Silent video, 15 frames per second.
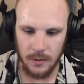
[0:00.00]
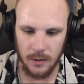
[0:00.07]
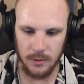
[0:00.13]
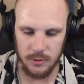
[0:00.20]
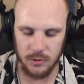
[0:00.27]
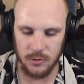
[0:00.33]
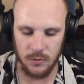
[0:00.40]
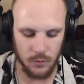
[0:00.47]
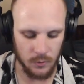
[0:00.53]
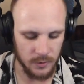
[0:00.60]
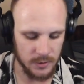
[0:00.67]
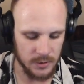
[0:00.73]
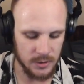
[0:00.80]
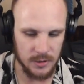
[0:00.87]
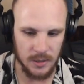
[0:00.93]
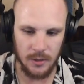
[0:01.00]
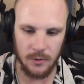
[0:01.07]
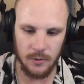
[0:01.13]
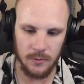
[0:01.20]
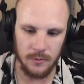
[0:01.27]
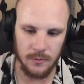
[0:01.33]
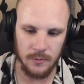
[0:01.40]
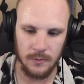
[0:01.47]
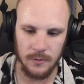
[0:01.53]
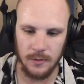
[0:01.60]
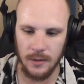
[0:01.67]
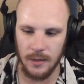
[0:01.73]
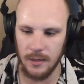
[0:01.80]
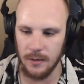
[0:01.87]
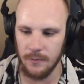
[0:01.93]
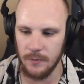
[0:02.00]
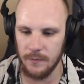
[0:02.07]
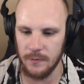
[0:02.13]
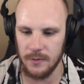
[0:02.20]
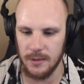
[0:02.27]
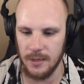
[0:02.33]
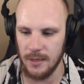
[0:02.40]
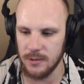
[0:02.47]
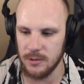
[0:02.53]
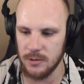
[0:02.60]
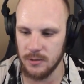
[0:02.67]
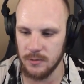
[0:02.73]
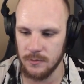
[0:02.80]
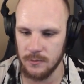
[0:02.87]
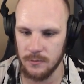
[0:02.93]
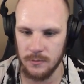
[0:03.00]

I'll just call this cell, and then with a dash,